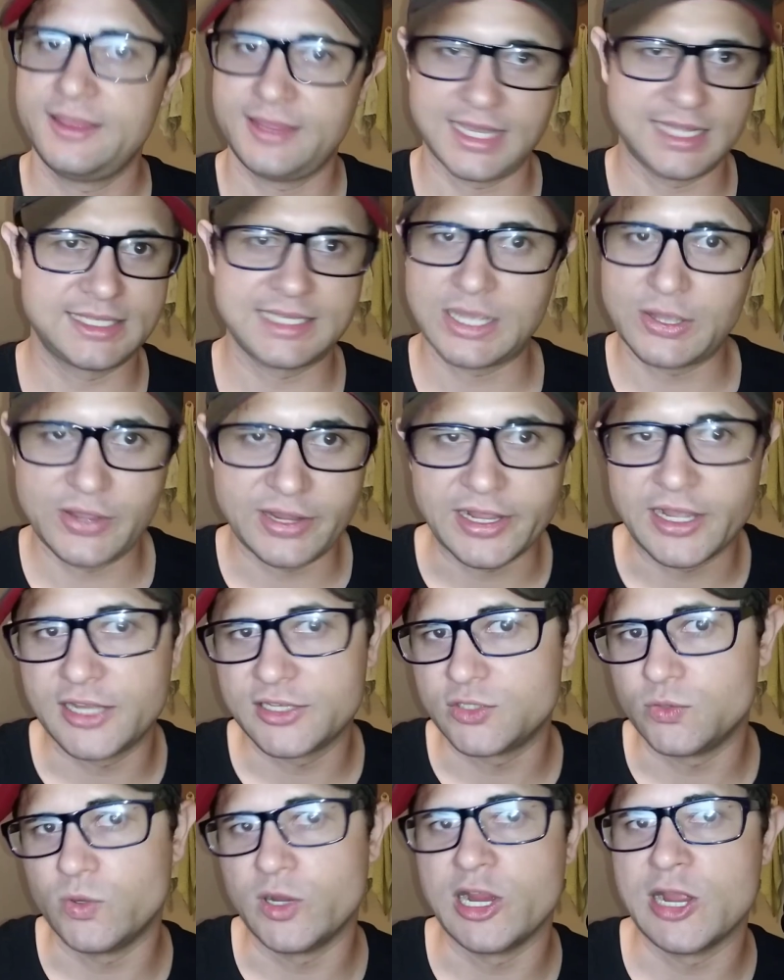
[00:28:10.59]
That's how I
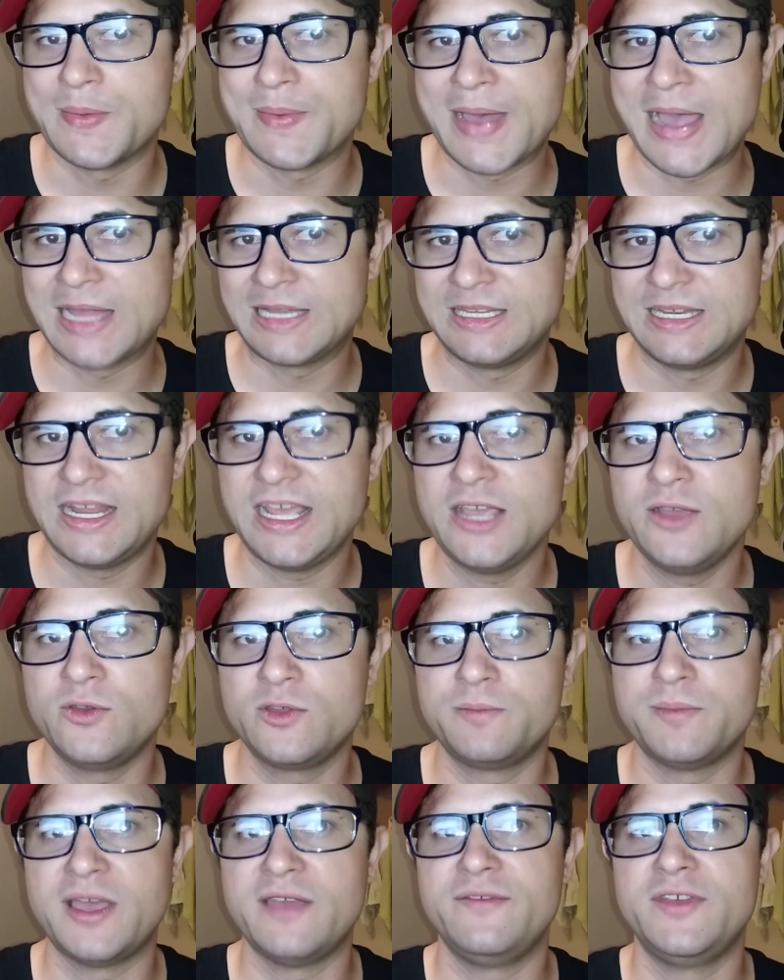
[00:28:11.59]
got to where I'm at today
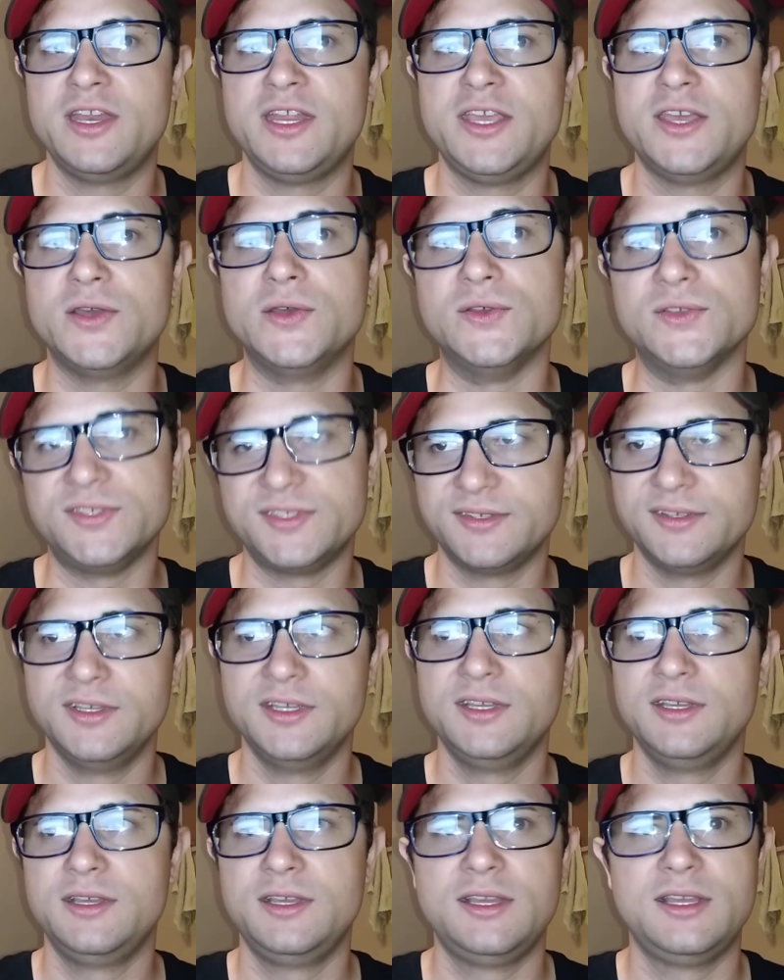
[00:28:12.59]
with my videos,
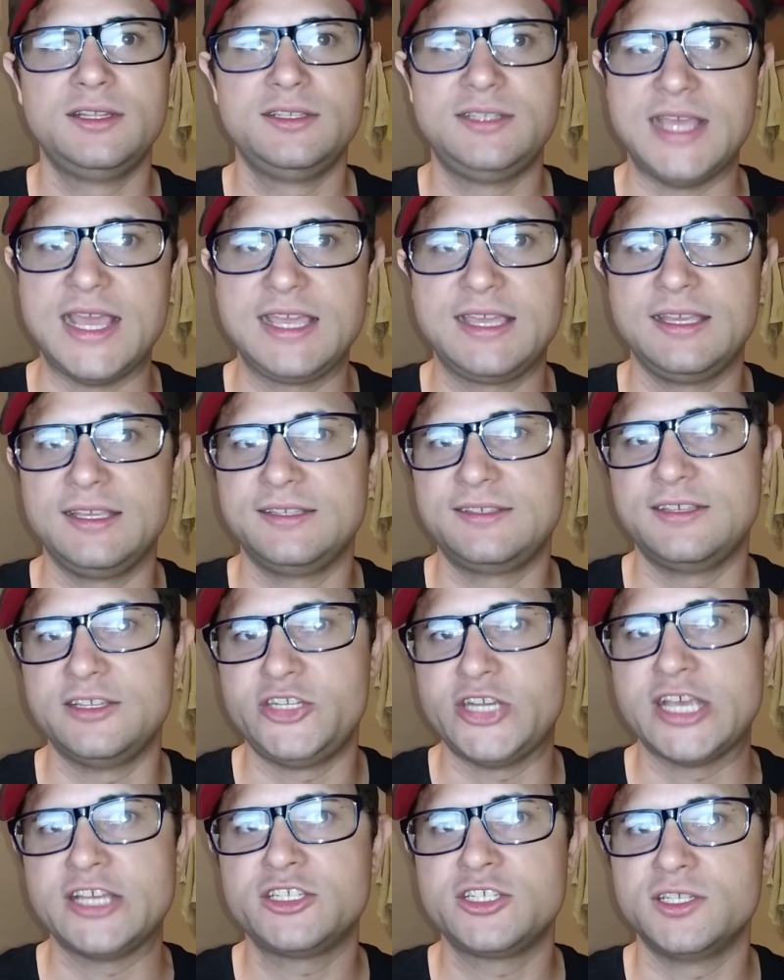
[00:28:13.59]
taking
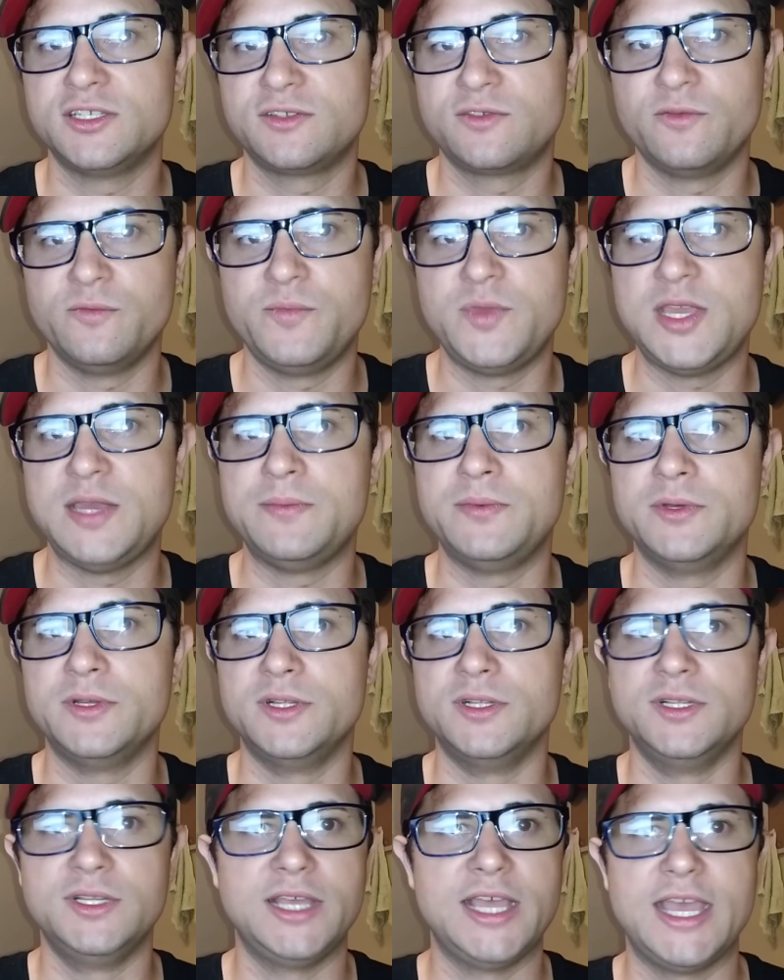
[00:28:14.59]
suggestions from
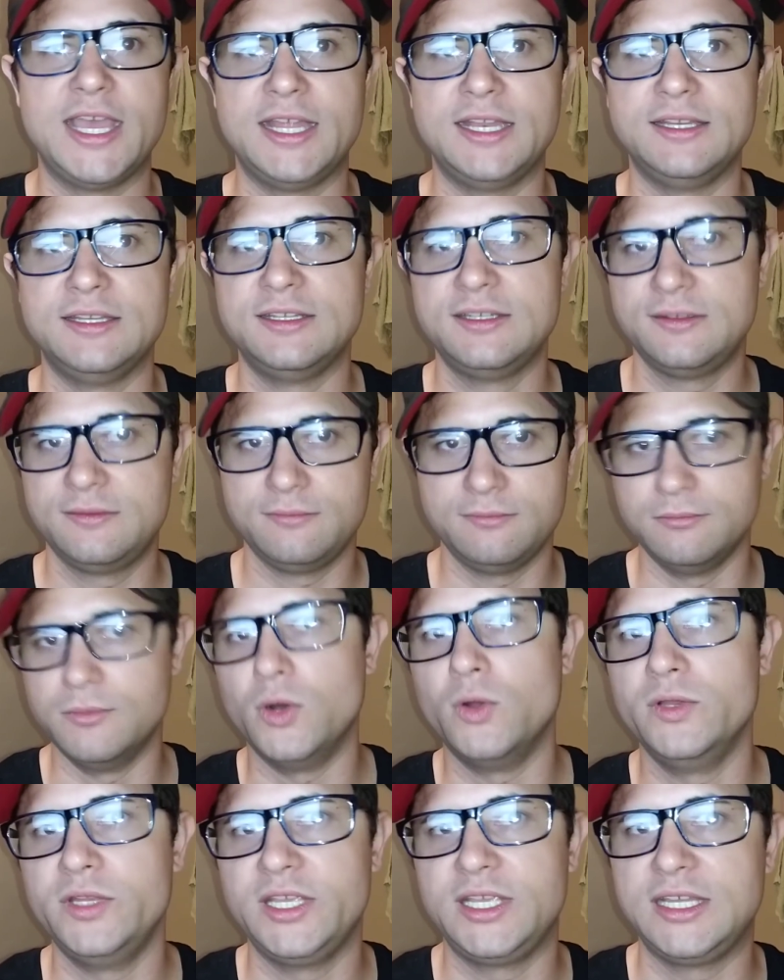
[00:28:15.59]
people and
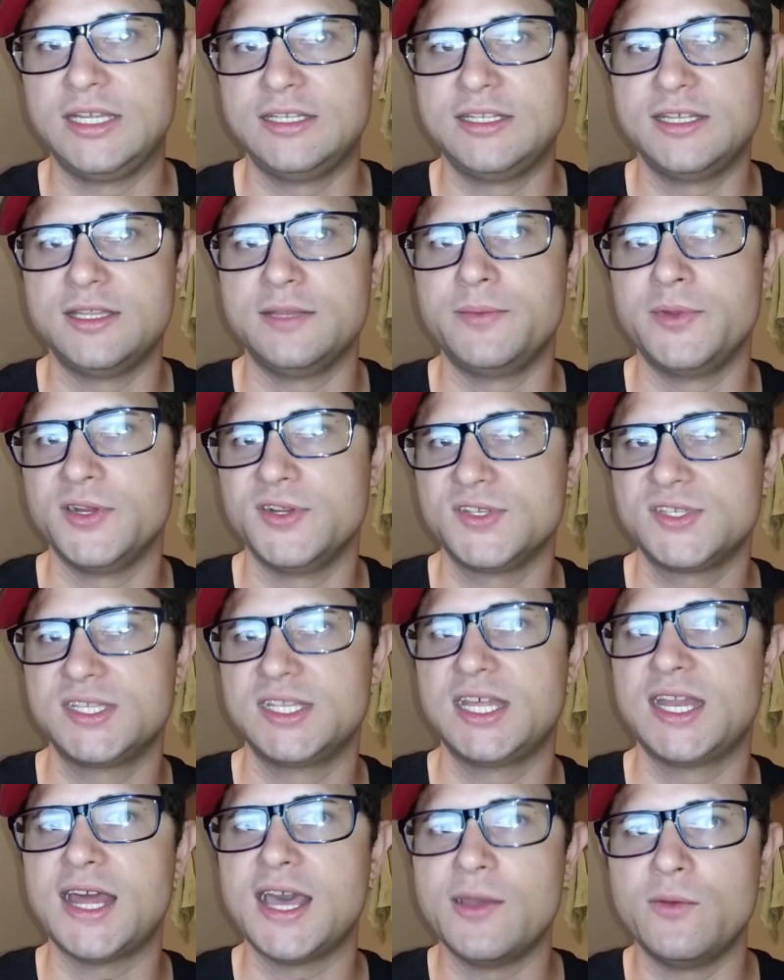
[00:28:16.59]
molding into the person
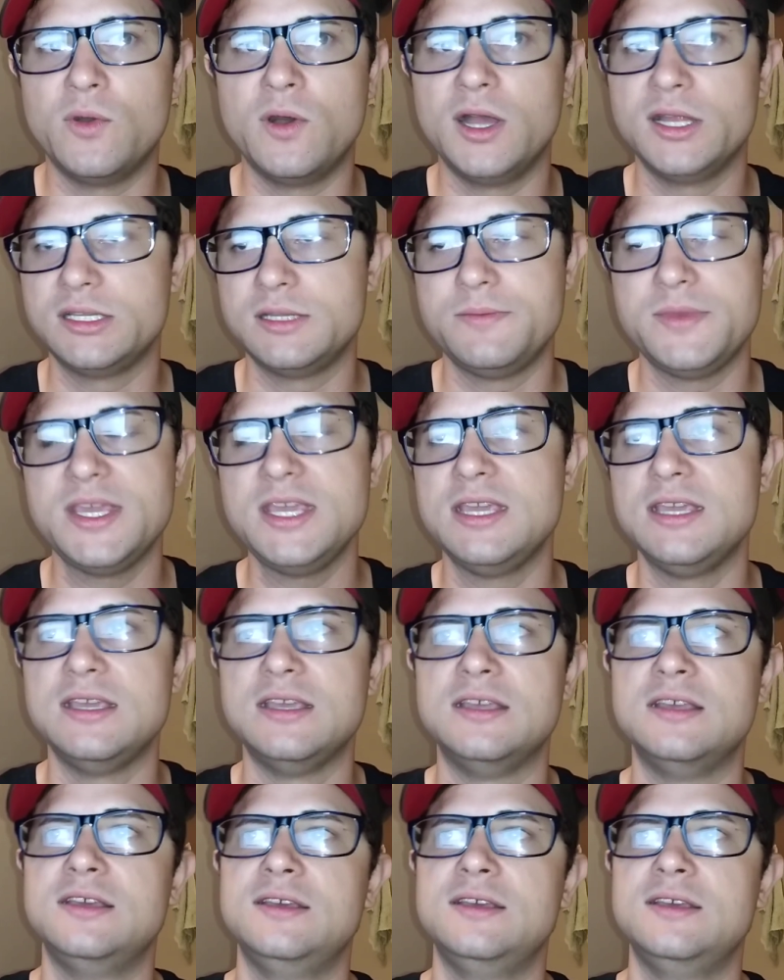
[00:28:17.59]
that I want to be.